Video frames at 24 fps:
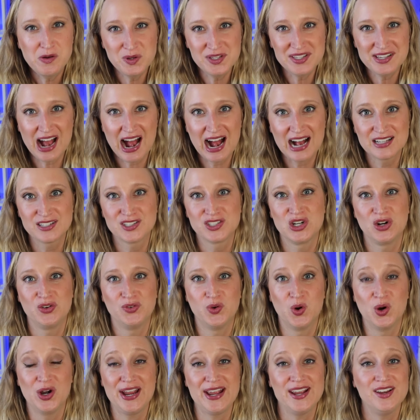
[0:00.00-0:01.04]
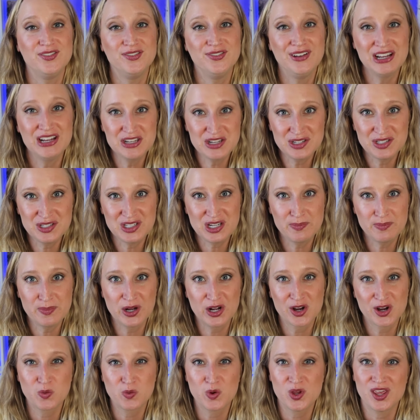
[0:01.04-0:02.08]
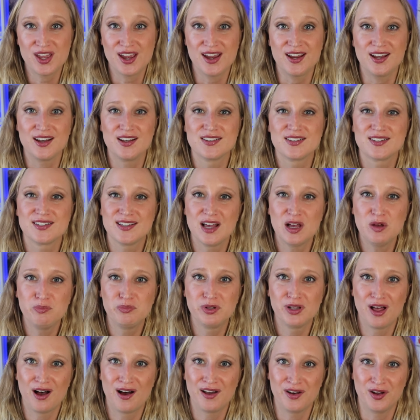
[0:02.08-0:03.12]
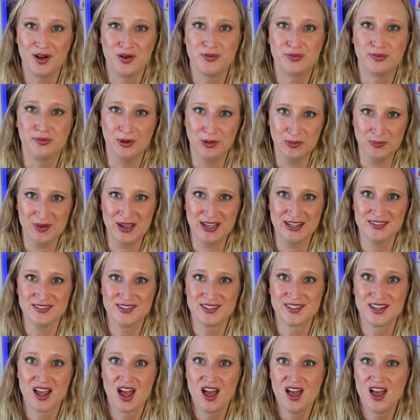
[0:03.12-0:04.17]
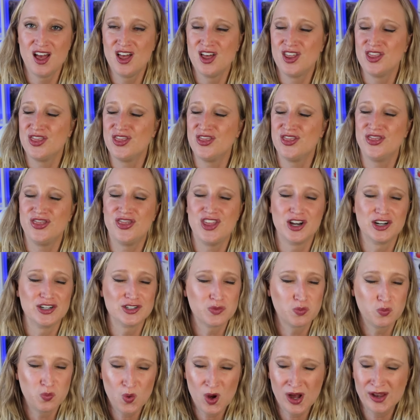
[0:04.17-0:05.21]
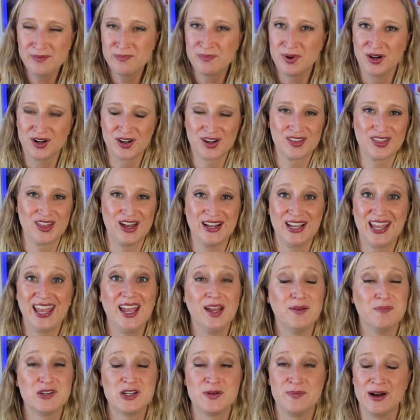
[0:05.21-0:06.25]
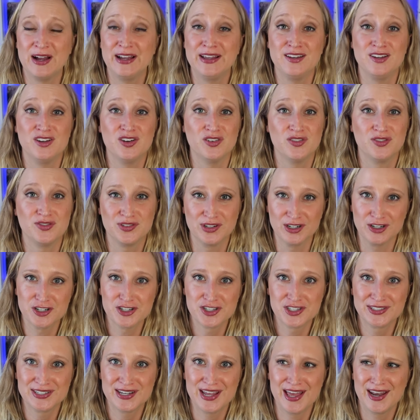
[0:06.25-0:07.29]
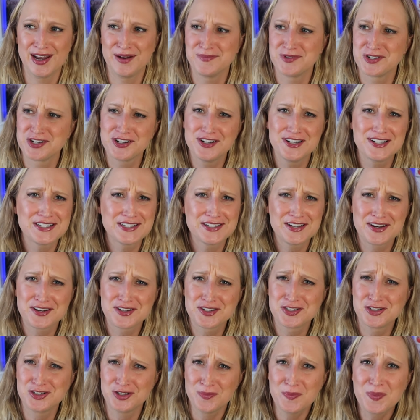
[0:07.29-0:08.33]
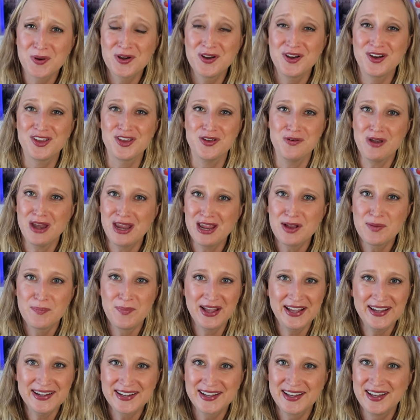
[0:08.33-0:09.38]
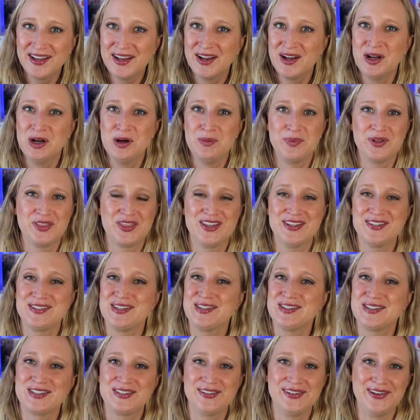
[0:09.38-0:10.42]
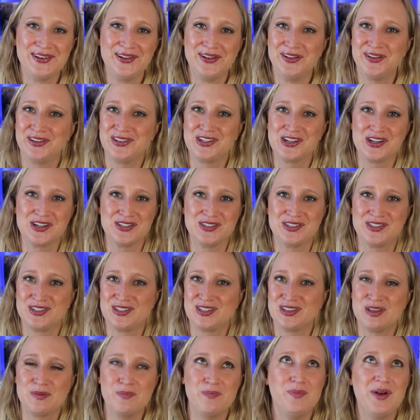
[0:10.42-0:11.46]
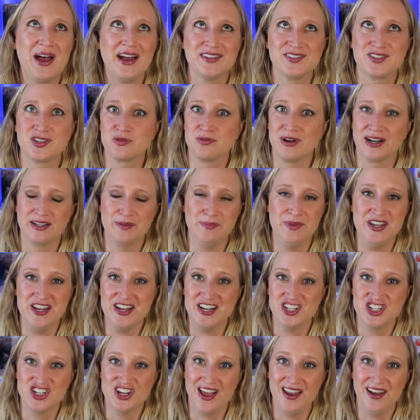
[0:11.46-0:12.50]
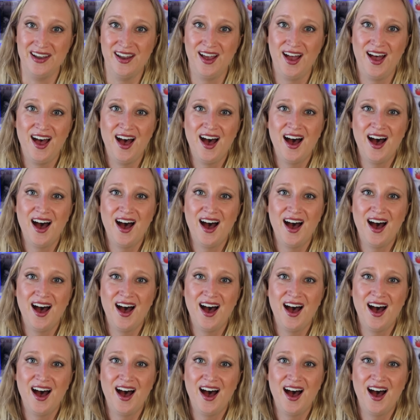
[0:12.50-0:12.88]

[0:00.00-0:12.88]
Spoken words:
was asked for a fantasy book with a subplot of romance, there's one book that came to mind first. And I'm sure it's not a super unique pick, but this is still just the best recommendation.